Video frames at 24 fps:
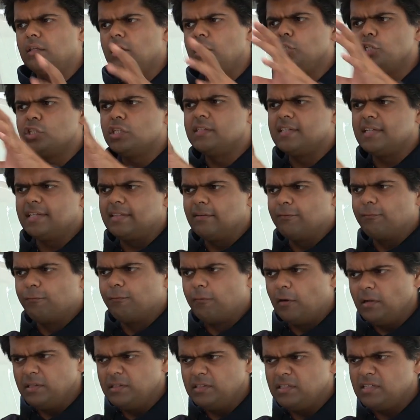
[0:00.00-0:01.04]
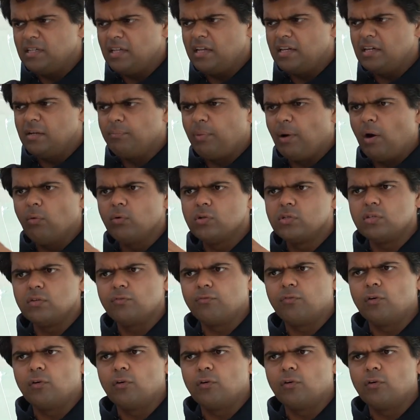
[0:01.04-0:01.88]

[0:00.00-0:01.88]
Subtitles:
engine's at the front and it powers the